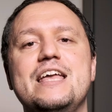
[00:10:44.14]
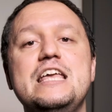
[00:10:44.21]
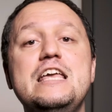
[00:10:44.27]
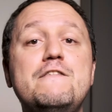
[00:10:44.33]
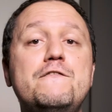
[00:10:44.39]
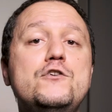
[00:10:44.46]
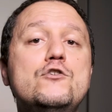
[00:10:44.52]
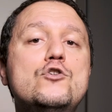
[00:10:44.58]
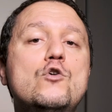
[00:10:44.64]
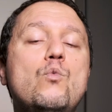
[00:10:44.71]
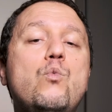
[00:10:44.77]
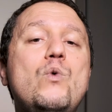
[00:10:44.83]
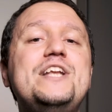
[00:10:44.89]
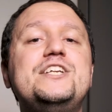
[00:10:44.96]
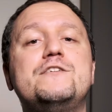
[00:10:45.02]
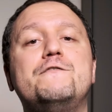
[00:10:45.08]
If you know
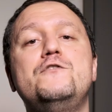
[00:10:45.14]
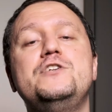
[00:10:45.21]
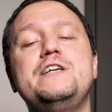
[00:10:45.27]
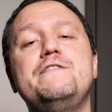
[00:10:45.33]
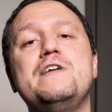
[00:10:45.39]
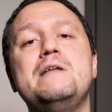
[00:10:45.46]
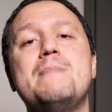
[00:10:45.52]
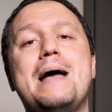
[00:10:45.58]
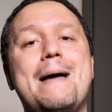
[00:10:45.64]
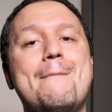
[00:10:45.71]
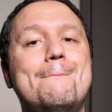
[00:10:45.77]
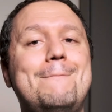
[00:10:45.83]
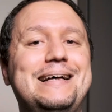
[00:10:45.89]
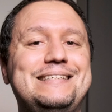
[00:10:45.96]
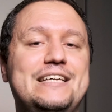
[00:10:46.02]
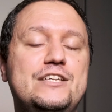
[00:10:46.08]
which Fujifilm
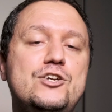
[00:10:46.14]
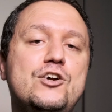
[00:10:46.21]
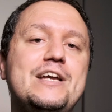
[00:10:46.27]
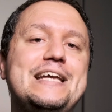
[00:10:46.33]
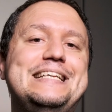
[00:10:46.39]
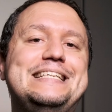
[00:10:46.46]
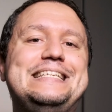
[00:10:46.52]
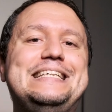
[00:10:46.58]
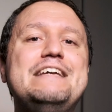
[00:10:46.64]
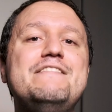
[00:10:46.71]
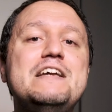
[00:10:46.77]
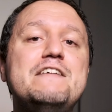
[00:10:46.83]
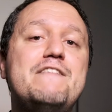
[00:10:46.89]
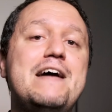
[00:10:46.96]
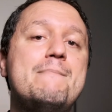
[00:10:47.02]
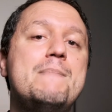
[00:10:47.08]
ambassador is
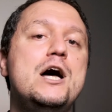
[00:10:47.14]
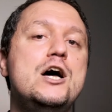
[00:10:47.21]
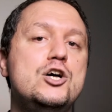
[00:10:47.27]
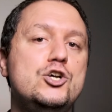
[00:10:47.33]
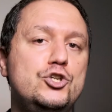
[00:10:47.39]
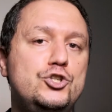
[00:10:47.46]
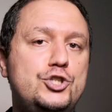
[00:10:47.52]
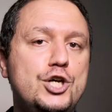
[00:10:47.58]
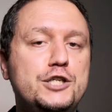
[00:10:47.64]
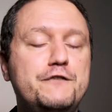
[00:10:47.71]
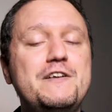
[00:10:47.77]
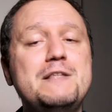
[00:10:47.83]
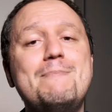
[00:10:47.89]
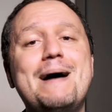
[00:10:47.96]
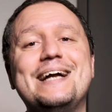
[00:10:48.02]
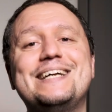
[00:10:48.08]
giving them such
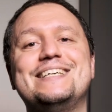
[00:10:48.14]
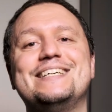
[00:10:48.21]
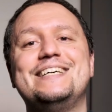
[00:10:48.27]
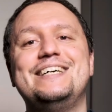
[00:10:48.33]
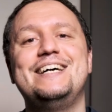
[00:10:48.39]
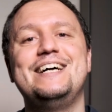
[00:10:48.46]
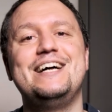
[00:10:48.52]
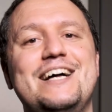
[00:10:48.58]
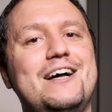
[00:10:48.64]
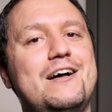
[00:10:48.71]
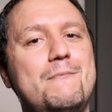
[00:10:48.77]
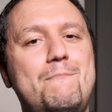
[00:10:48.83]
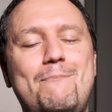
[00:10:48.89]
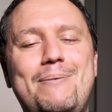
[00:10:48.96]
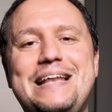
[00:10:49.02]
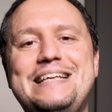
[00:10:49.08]
feedback,
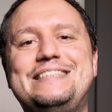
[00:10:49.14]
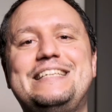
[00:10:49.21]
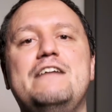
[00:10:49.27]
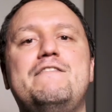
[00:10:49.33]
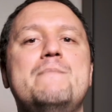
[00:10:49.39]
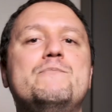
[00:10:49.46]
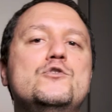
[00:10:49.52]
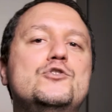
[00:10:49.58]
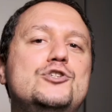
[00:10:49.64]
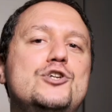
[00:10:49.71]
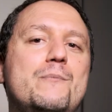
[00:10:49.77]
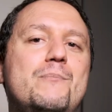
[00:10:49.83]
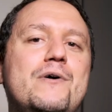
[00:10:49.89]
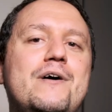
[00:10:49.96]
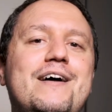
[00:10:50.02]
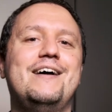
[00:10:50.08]
please tell them to
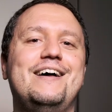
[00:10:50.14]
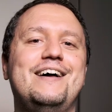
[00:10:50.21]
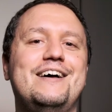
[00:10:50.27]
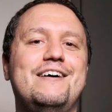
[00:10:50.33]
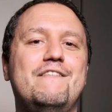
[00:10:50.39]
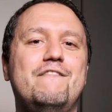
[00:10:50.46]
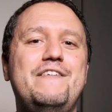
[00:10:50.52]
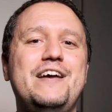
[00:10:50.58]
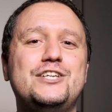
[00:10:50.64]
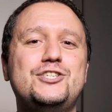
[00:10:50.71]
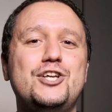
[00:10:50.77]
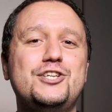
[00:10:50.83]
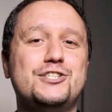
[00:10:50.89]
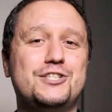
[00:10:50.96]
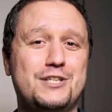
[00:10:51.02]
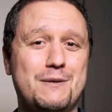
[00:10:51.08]
stop. They're
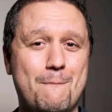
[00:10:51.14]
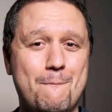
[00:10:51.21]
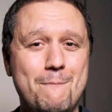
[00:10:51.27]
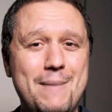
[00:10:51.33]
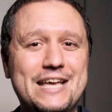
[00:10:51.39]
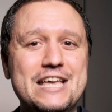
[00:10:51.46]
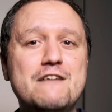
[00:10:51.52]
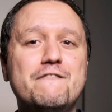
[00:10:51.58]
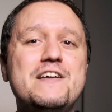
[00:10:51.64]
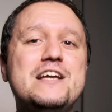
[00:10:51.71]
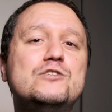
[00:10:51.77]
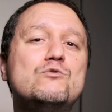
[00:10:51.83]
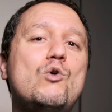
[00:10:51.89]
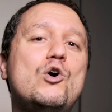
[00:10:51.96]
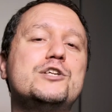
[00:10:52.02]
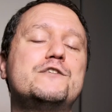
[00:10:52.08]
just making
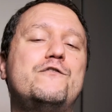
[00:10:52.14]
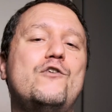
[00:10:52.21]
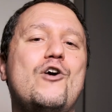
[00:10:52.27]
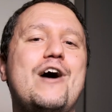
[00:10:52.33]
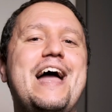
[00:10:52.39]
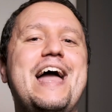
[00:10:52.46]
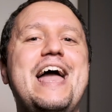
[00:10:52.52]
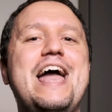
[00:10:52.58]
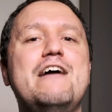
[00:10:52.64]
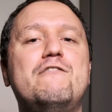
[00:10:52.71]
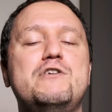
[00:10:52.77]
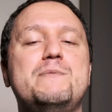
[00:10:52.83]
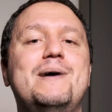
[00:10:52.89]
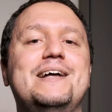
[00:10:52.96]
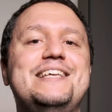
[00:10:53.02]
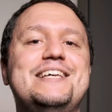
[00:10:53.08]
things worse for
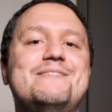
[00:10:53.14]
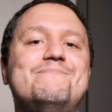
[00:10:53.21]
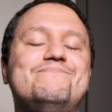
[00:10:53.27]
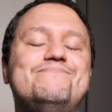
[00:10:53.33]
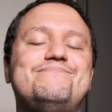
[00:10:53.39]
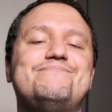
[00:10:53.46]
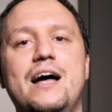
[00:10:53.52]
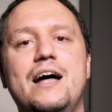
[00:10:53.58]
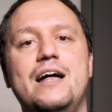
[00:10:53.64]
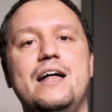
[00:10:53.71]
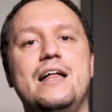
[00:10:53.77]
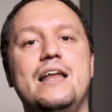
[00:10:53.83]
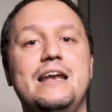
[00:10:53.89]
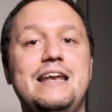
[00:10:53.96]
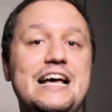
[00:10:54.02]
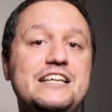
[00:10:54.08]
everybody.
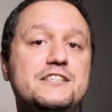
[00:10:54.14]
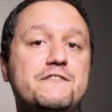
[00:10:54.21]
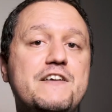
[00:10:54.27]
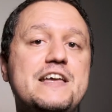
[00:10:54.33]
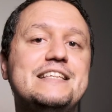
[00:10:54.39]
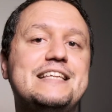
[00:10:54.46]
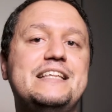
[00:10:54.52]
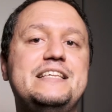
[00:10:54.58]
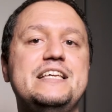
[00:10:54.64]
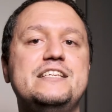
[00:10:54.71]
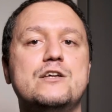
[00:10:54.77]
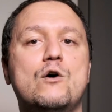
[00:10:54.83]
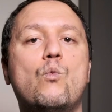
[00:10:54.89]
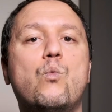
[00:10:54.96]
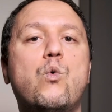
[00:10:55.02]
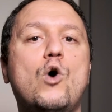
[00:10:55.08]
Last thing that
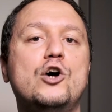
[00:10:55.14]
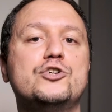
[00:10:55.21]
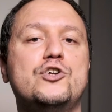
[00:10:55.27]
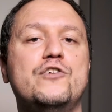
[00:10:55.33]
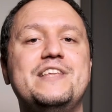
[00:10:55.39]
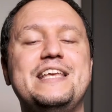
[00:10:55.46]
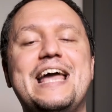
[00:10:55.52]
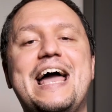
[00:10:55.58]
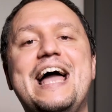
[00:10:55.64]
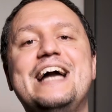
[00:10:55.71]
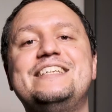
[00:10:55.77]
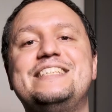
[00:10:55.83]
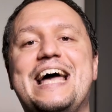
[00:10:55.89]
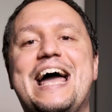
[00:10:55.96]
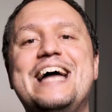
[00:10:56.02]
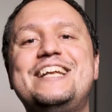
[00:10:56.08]
is worse on the
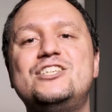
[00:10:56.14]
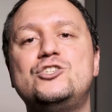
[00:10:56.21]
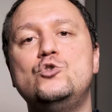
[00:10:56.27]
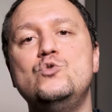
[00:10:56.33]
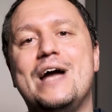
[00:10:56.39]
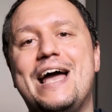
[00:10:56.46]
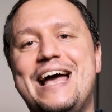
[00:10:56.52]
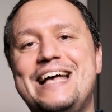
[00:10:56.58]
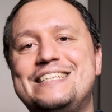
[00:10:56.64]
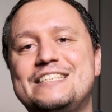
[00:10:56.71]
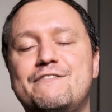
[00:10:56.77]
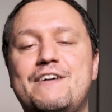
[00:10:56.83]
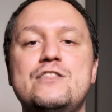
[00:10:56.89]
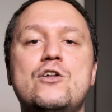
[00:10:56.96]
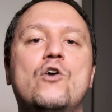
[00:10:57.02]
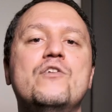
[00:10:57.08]
X-H2s
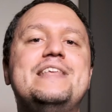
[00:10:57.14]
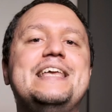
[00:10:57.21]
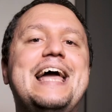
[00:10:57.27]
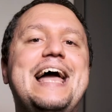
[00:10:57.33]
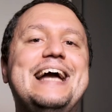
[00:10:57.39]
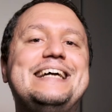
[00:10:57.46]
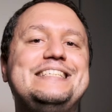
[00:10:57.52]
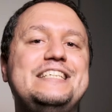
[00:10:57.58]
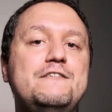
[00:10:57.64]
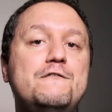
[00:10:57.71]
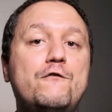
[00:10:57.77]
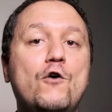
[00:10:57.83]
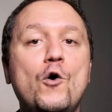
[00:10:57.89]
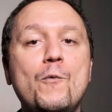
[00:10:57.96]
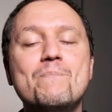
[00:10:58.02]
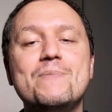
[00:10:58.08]
than on the
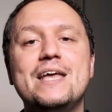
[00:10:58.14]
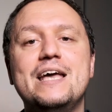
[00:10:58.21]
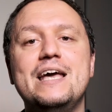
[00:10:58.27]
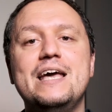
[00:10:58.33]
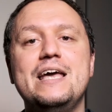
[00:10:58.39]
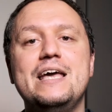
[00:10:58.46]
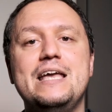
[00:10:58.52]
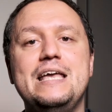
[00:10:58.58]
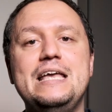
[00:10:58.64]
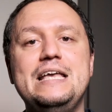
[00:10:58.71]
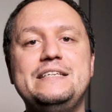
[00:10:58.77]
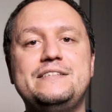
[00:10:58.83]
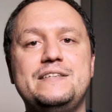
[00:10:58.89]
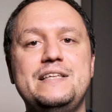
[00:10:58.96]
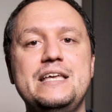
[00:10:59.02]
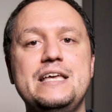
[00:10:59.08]
X-T4
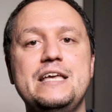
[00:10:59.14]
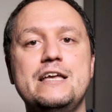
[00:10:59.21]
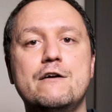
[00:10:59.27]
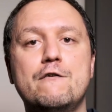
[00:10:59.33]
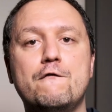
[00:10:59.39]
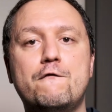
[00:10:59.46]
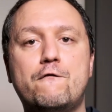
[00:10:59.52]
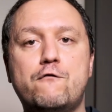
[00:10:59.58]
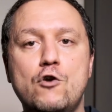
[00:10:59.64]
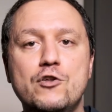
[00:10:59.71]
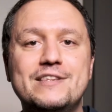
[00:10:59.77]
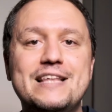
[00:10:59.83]
is the front